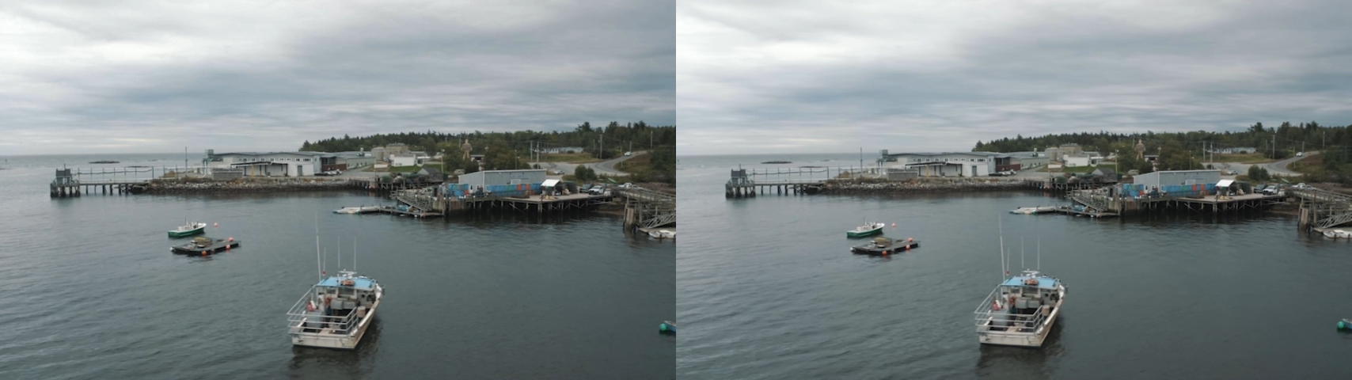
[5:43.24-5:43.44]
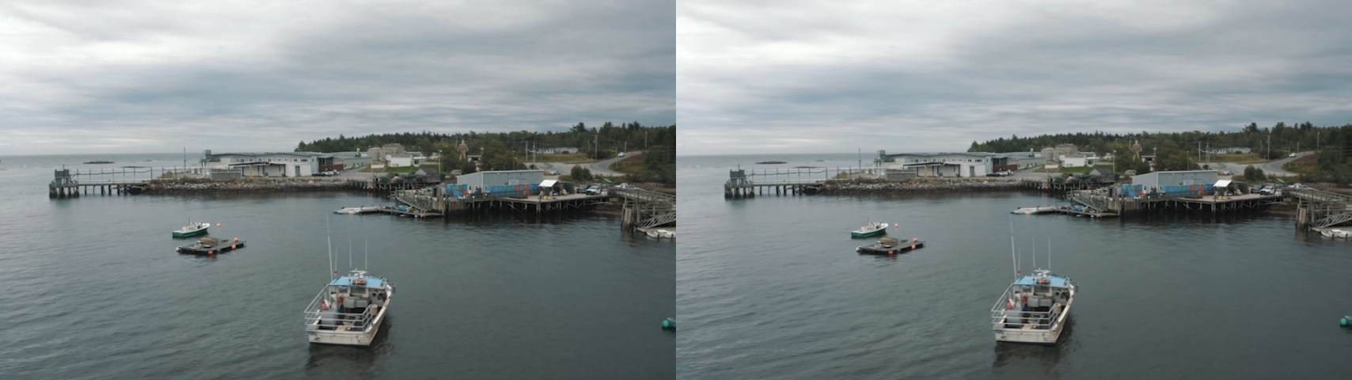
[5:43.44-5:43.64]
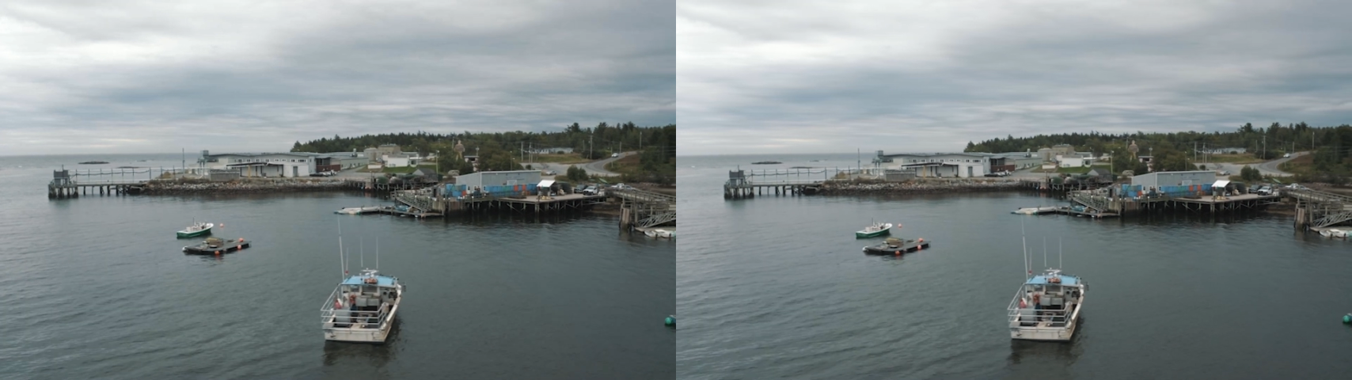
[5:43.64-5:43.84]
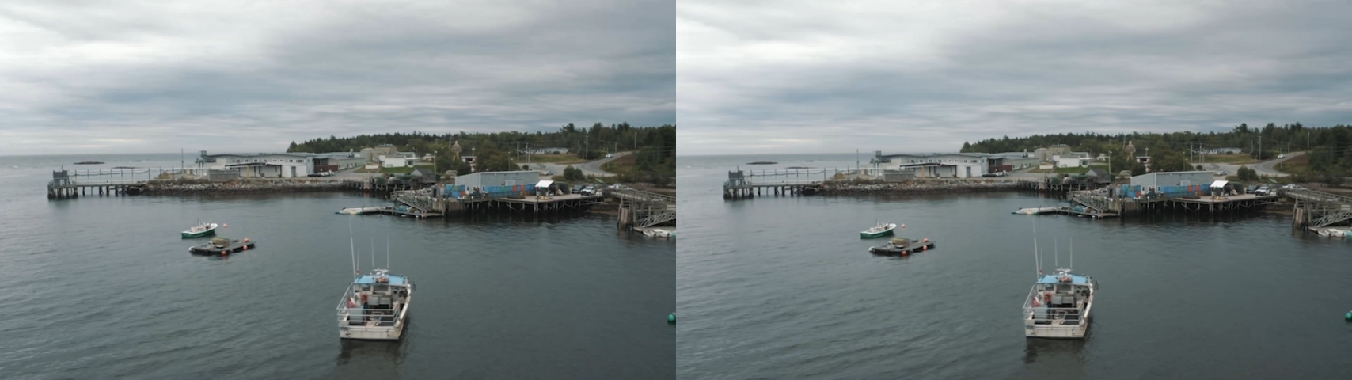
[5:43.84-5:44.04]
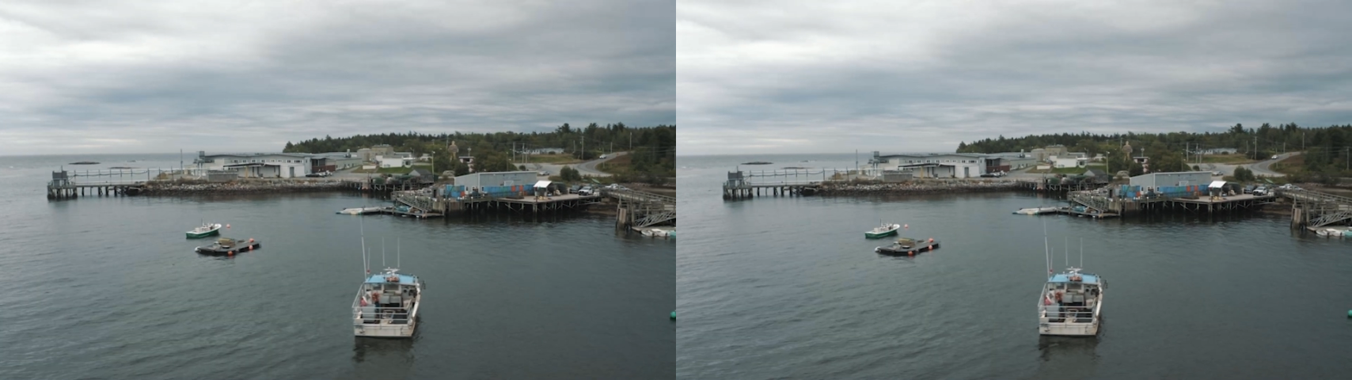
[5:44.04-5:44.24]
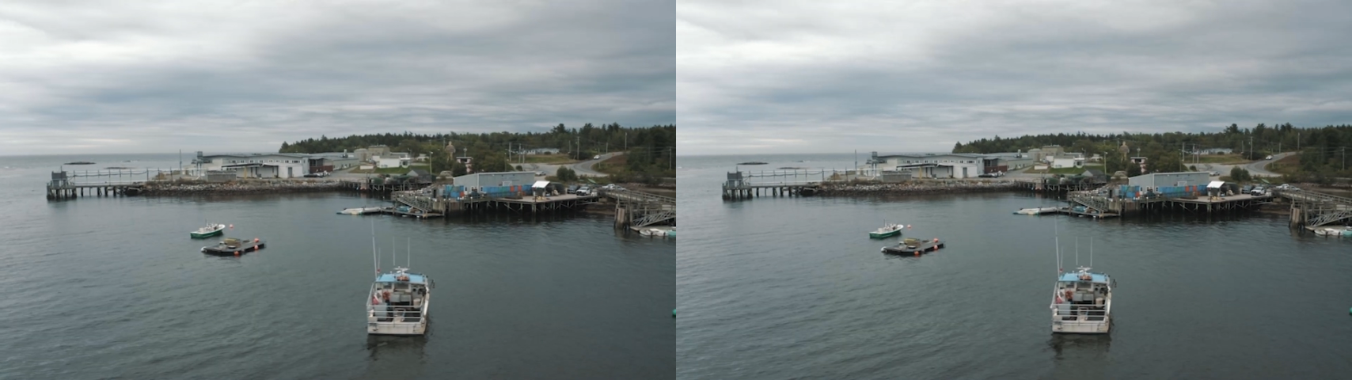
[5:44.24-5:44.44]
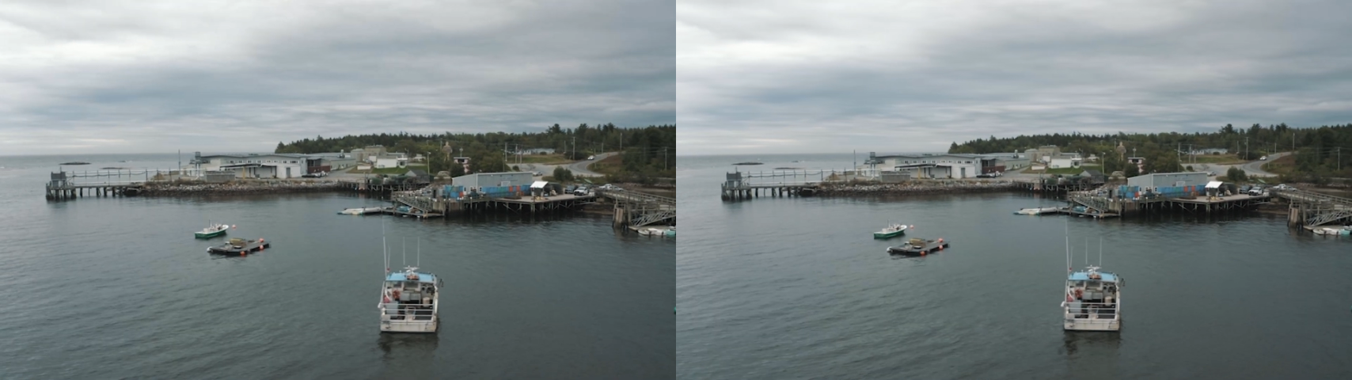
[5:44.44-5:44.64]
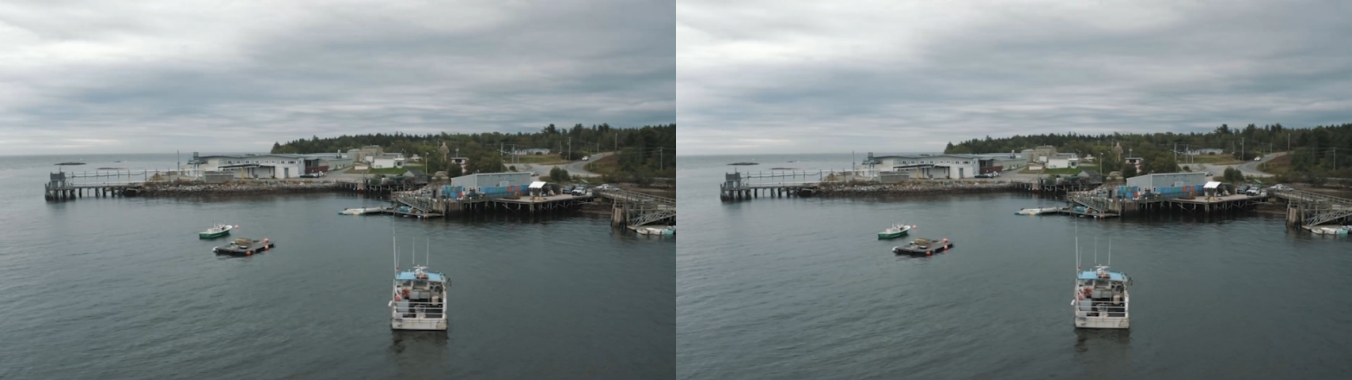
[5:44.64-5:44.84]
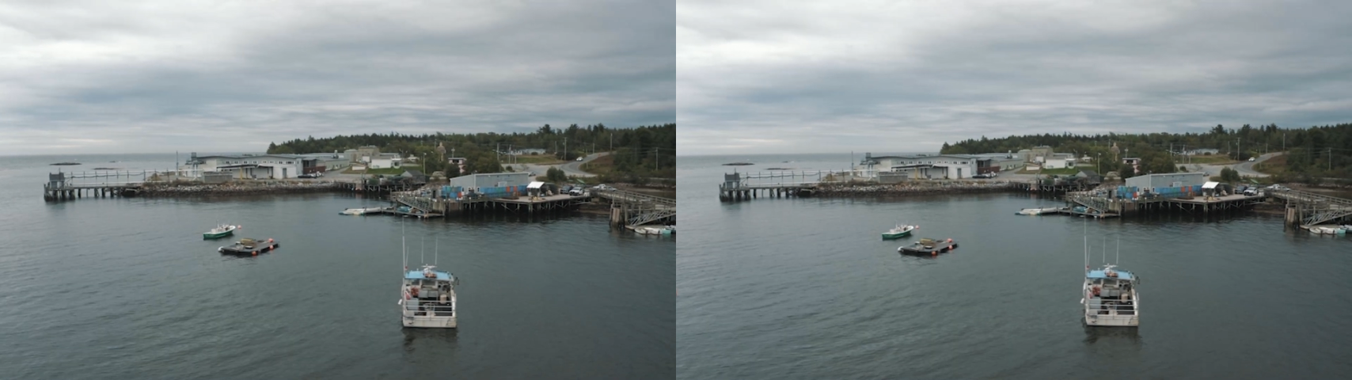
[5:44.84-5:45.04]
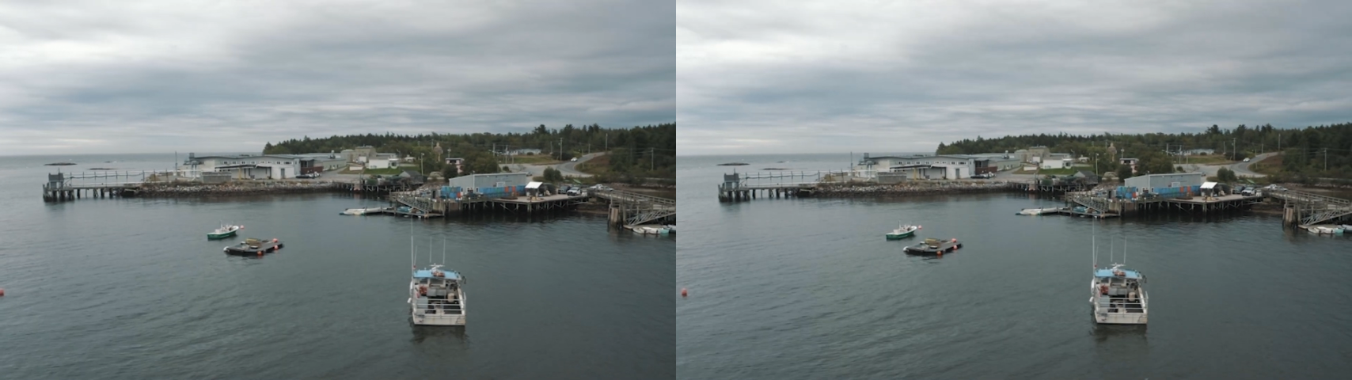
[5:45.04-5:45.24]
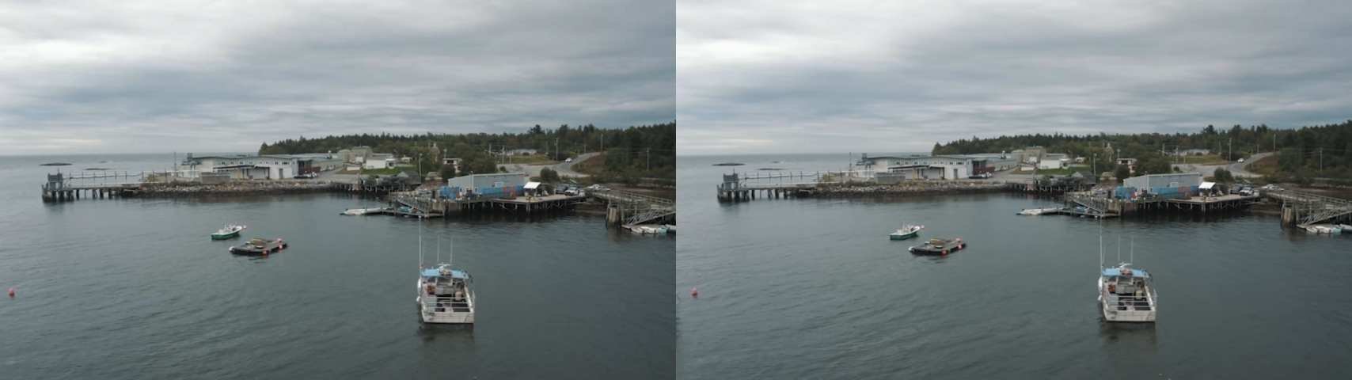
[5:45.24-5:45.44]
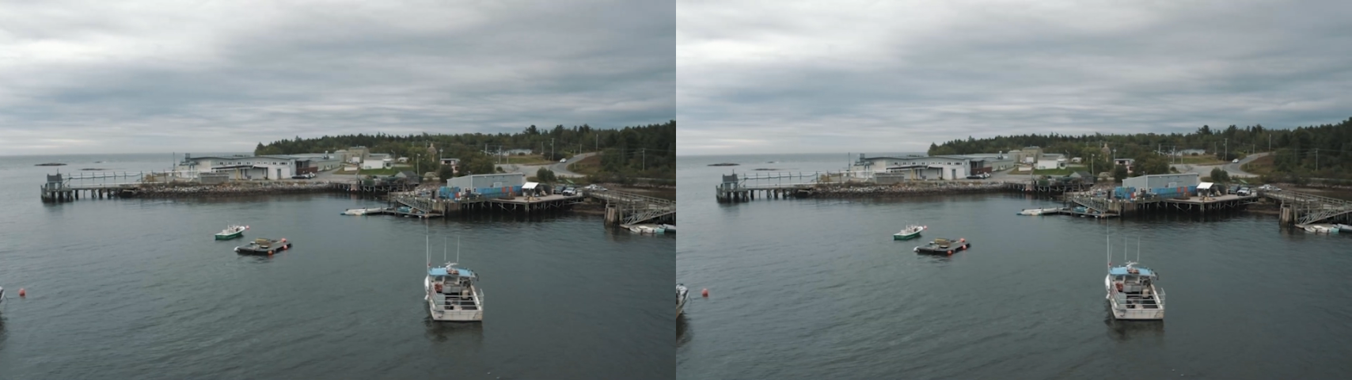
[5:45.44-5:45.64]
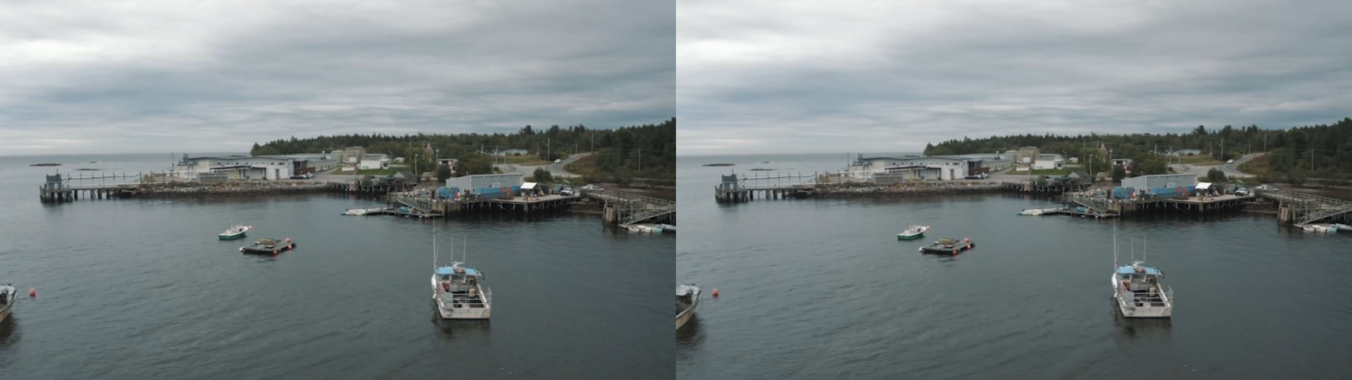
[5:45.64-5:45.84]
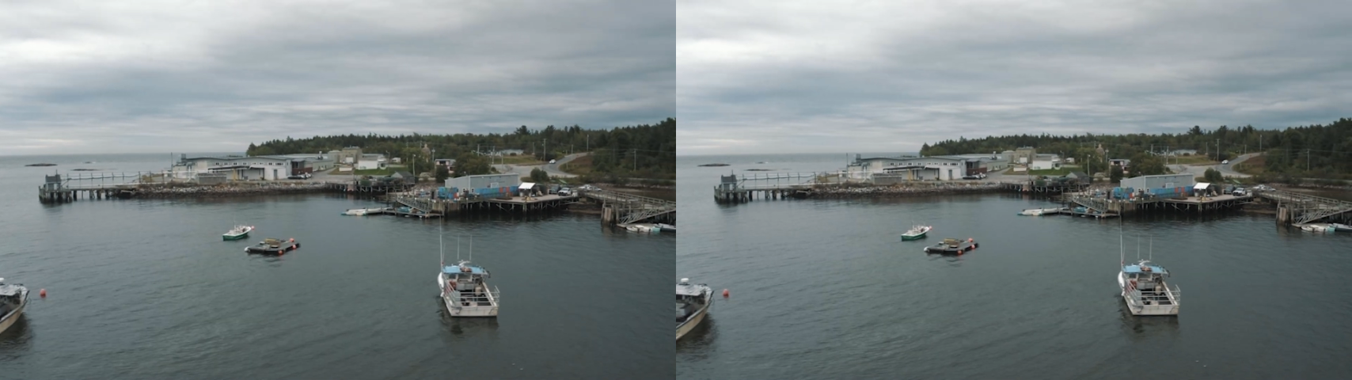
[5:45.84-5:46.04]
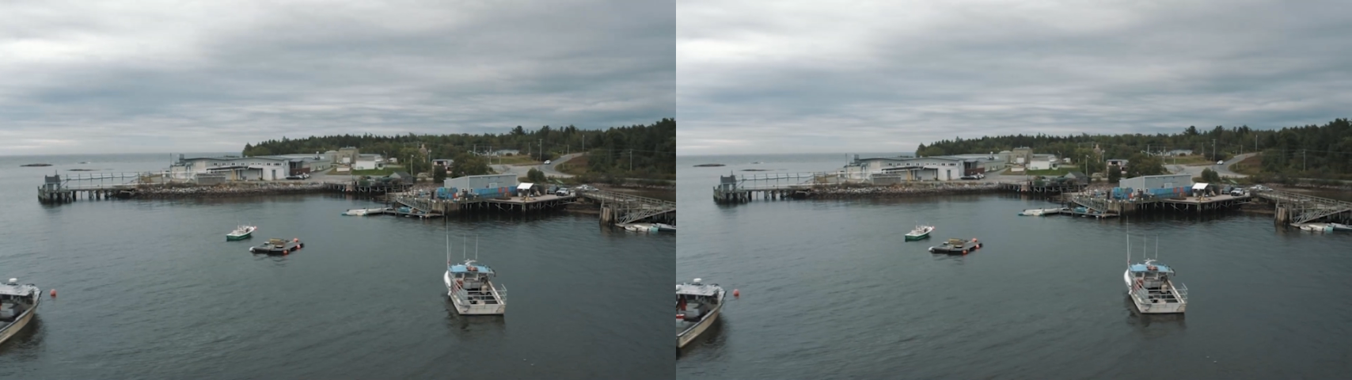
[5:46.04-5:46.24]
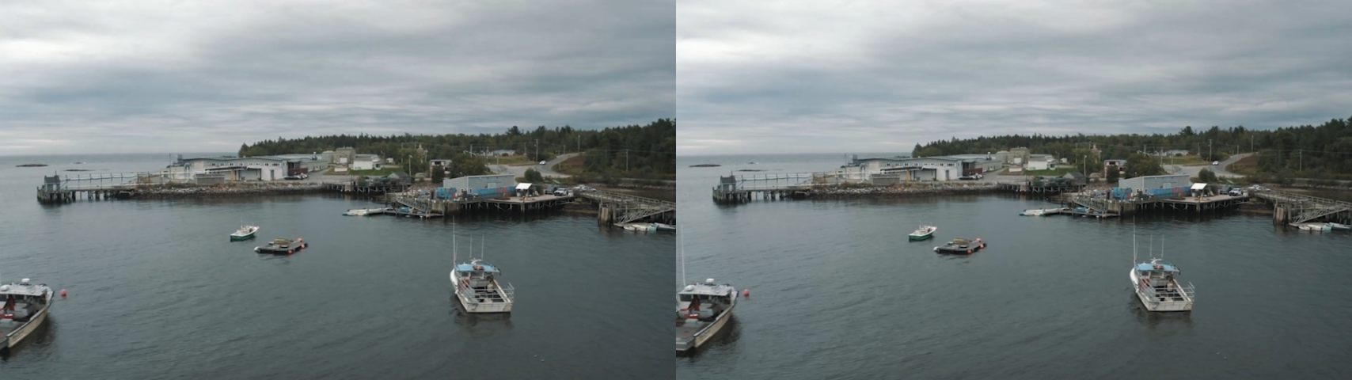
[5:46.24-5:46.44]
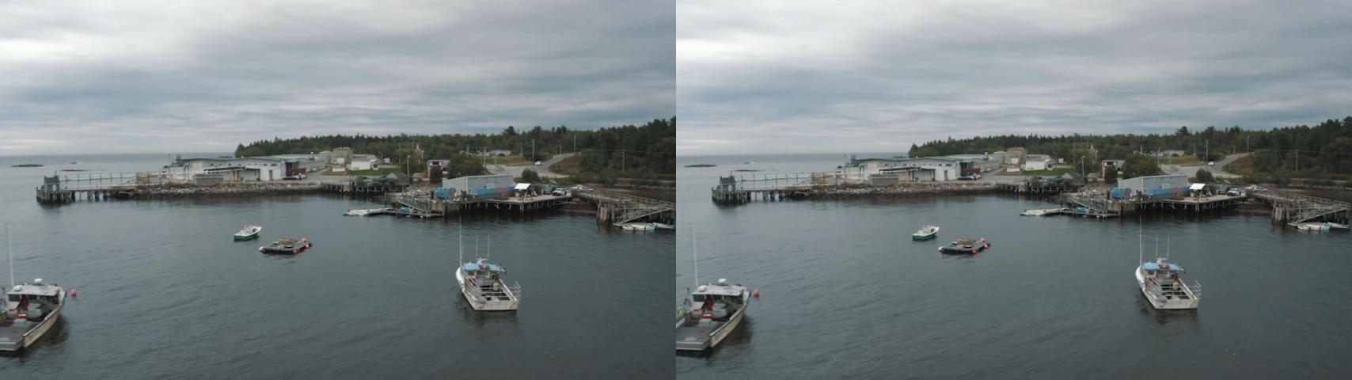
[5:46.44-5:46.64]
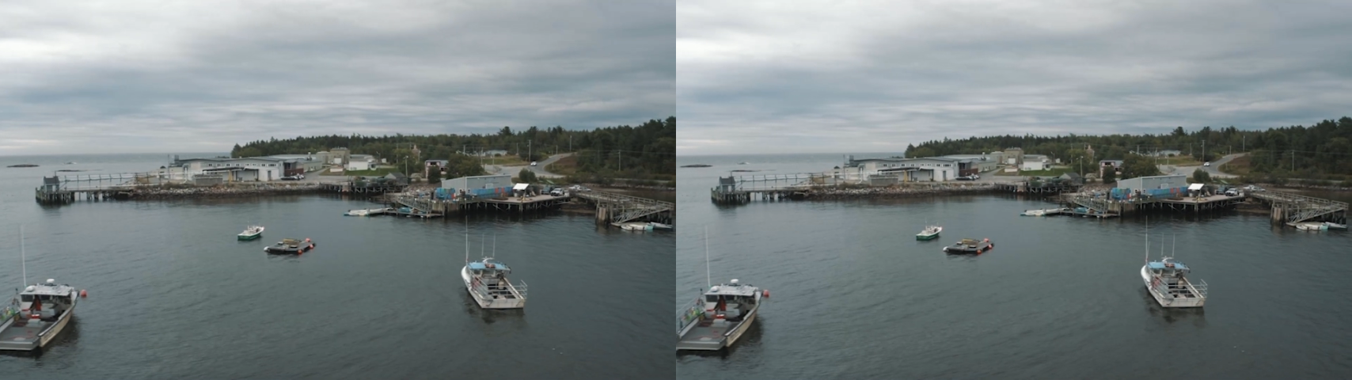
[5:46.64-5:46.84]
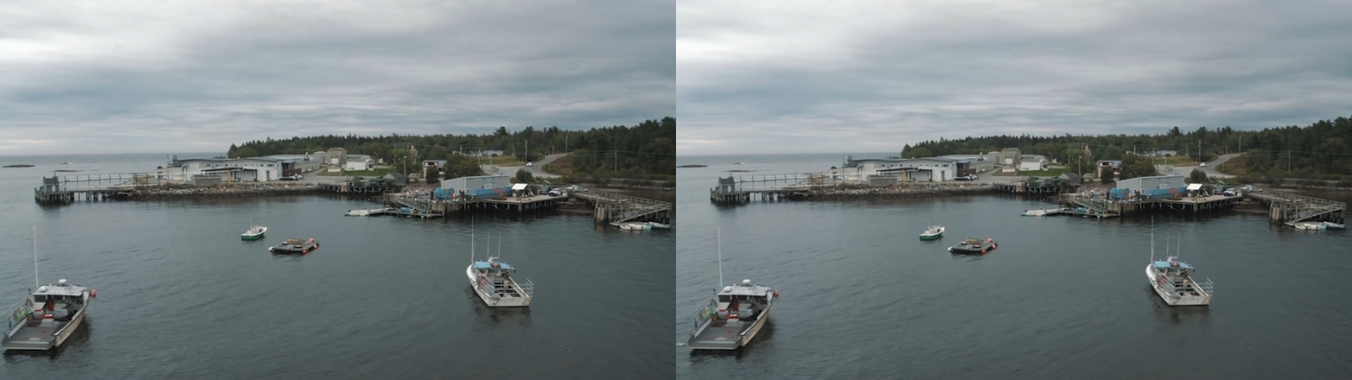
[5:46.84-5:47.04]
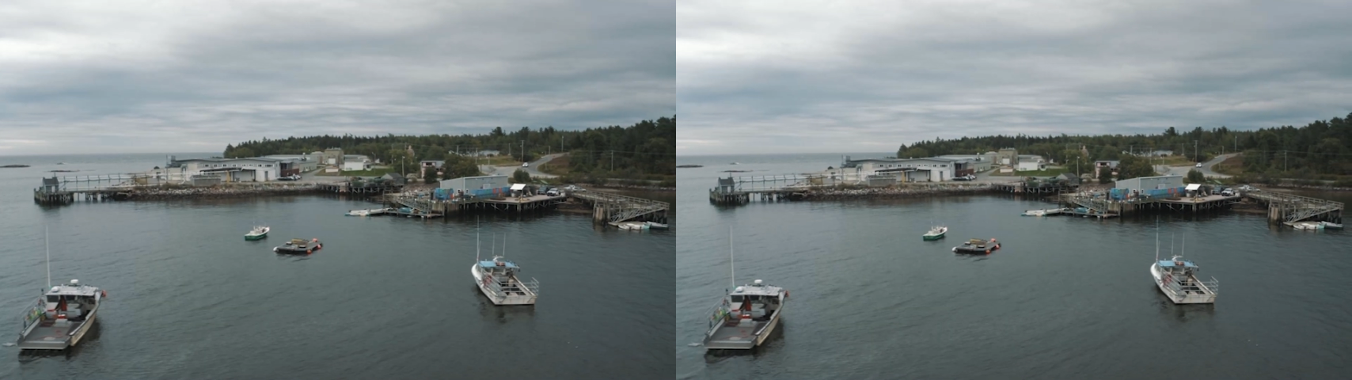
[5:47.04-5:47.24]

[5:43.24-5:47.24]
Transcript: (no speaker visible)